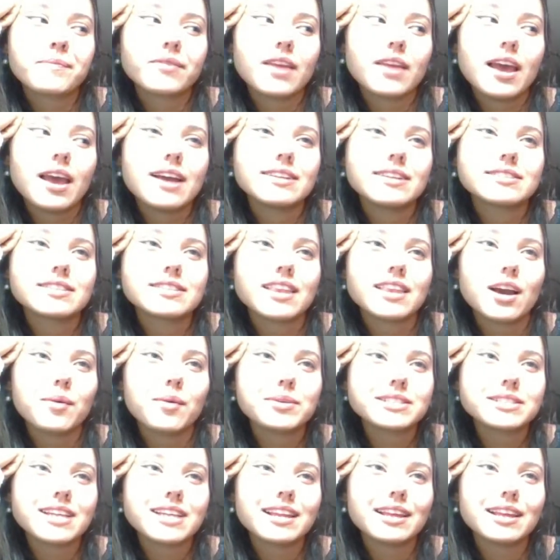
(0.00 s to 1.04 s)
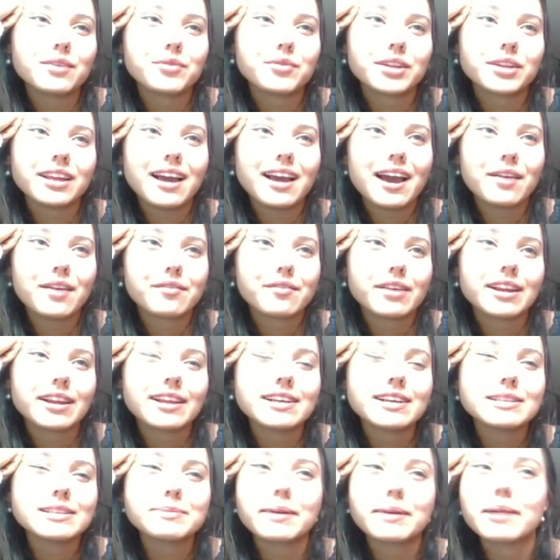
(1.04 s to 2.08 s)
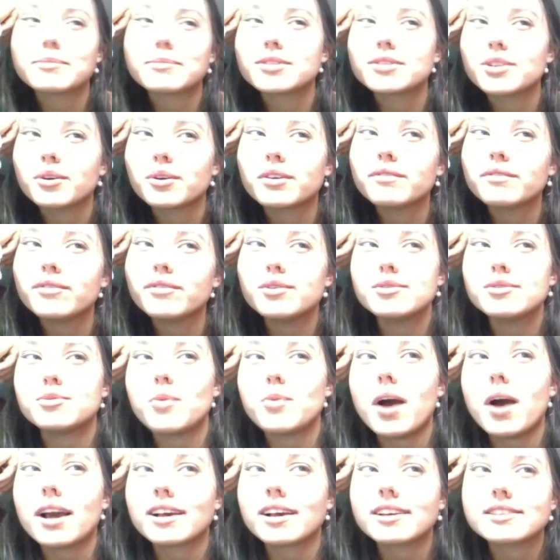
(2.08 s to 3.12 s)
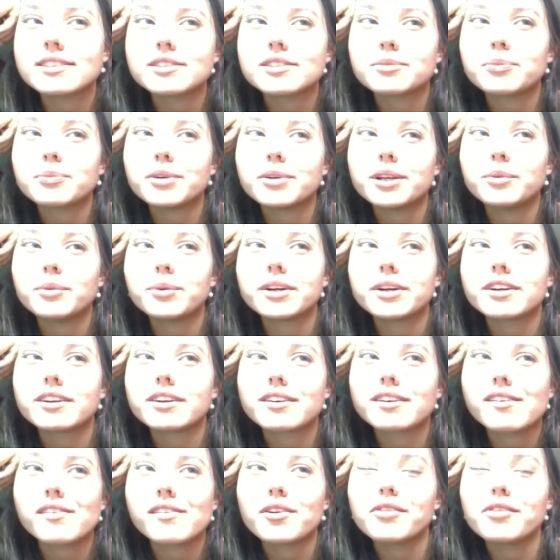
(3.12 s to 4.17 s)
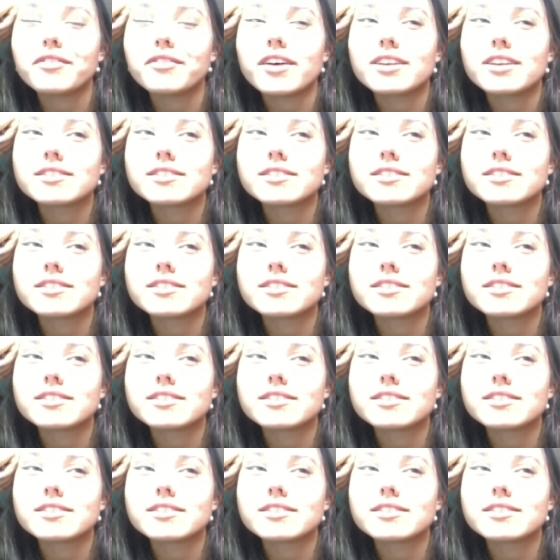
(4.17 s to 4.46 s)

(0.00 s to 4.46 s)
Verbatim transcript: And they always get like really high ratings, but I'm so confused why because they're pretty weird. No offense.